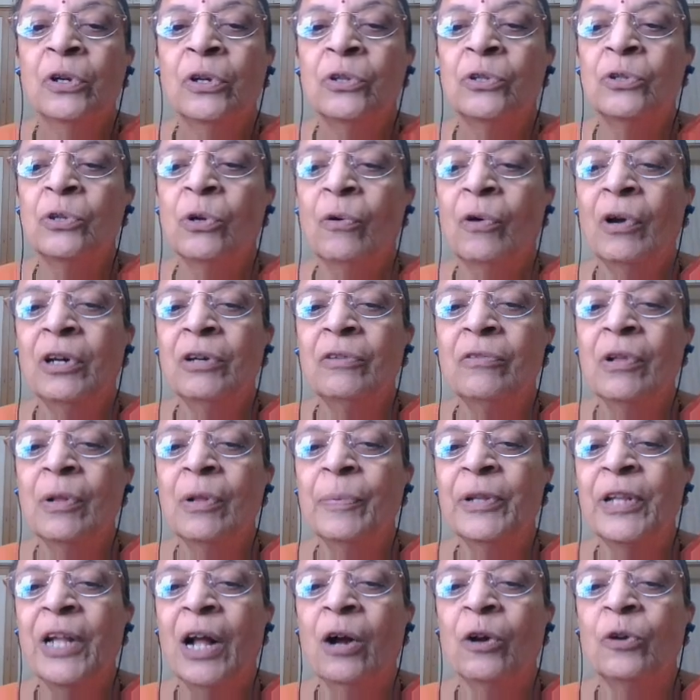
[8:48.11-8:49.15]
So what will
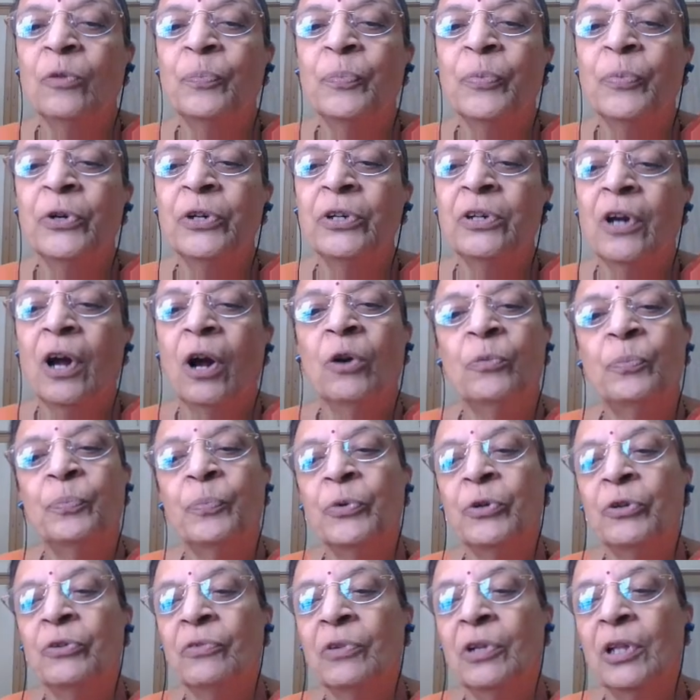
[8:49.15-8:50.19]
be the output?
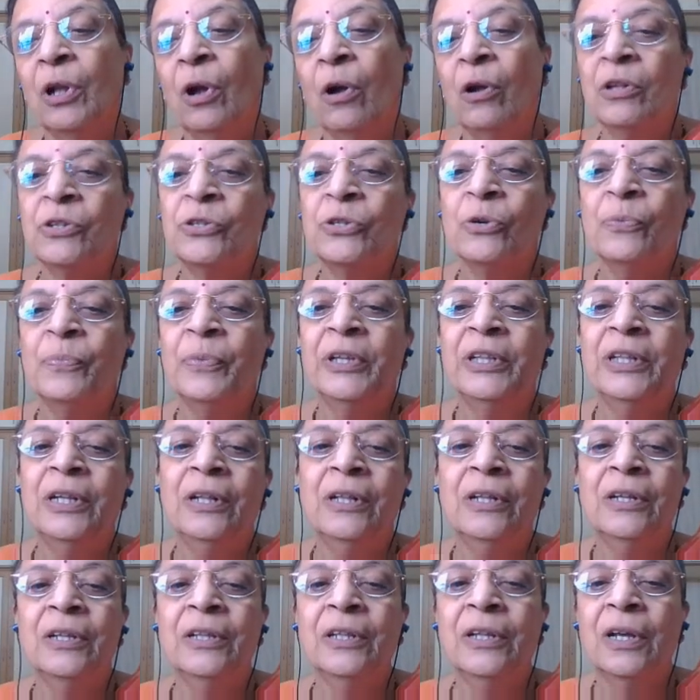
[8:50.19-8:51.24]
Output will also be the
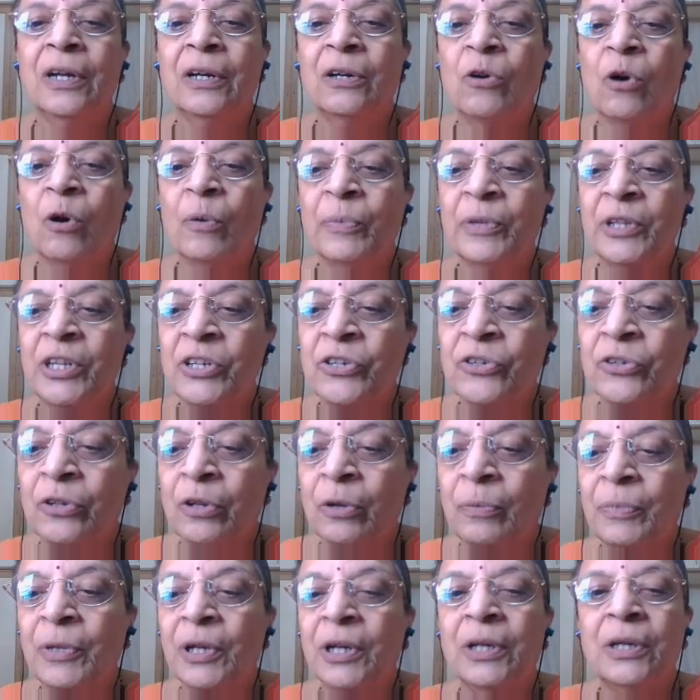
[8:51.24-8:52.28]
linear combination
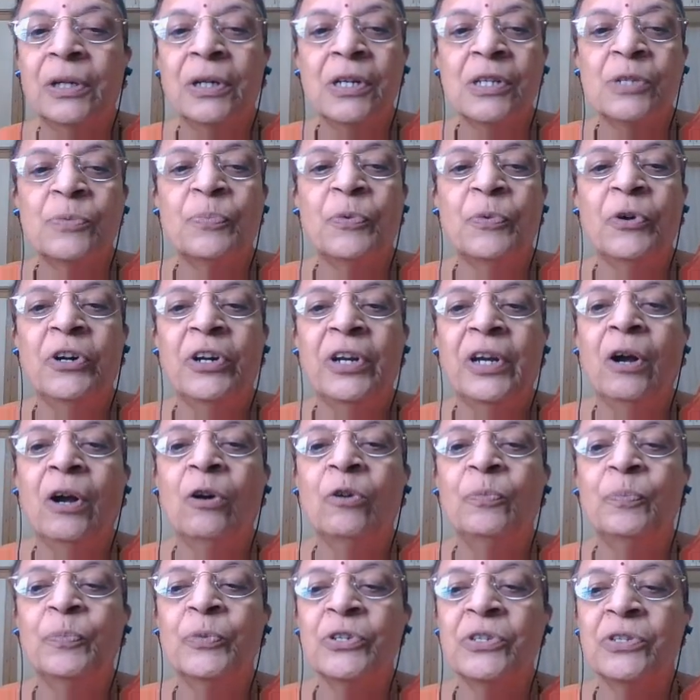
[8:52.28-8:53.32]
of the corresponding
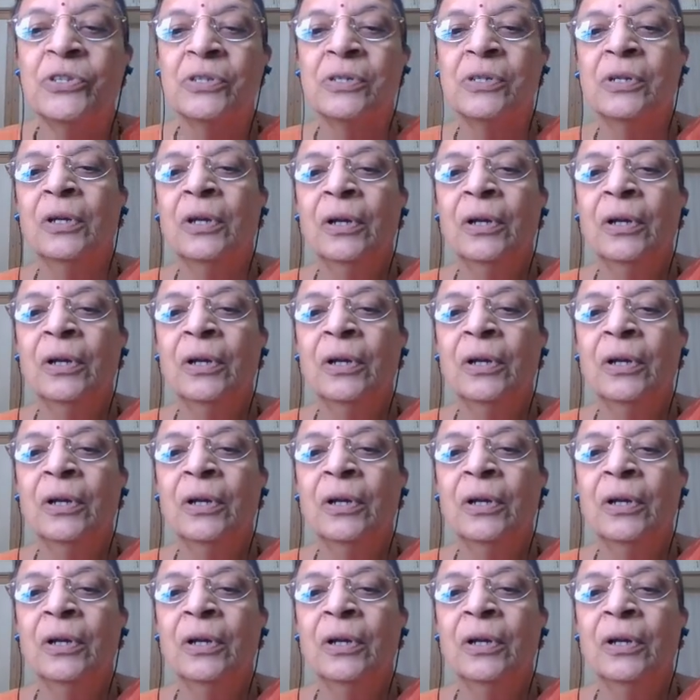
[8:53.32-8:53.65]
outputs,